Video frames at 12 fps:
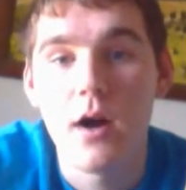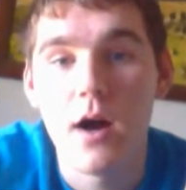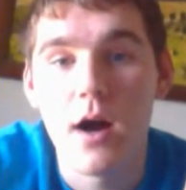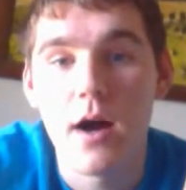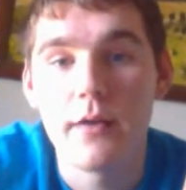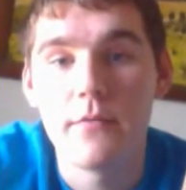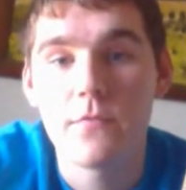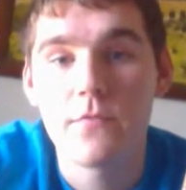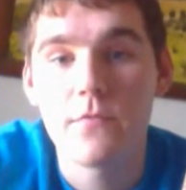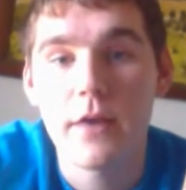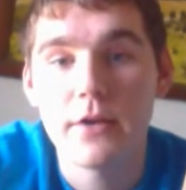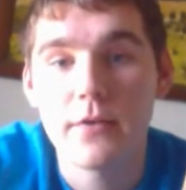on
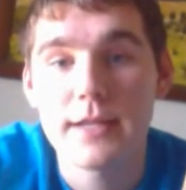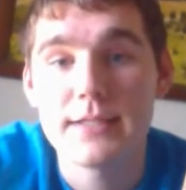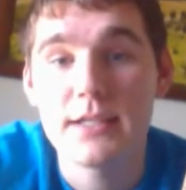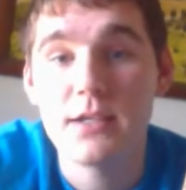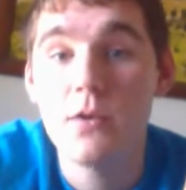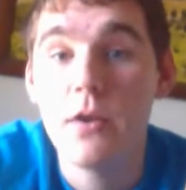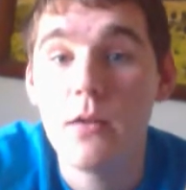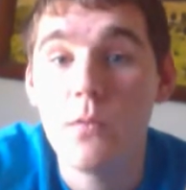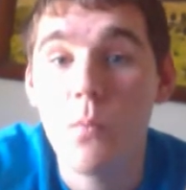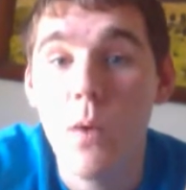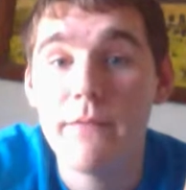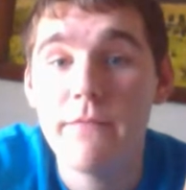freight trains, including
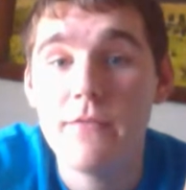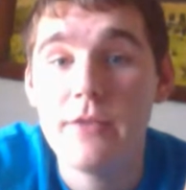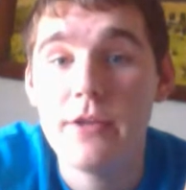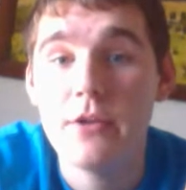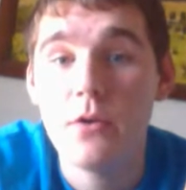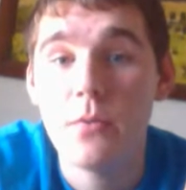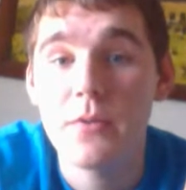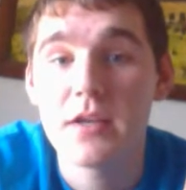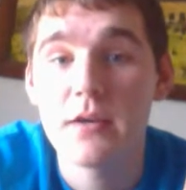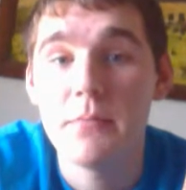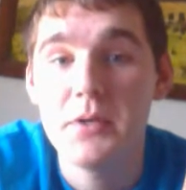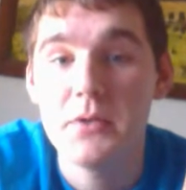the 152 with a
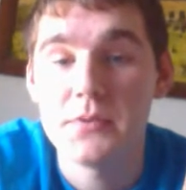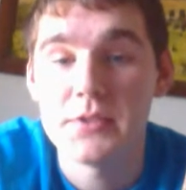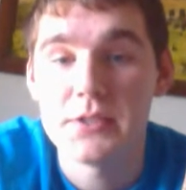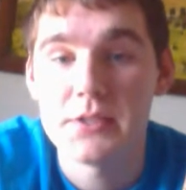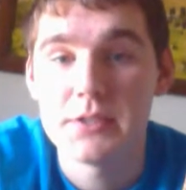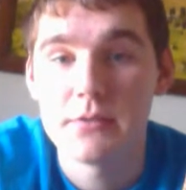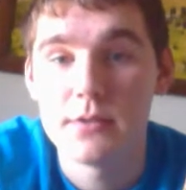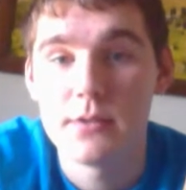caboose,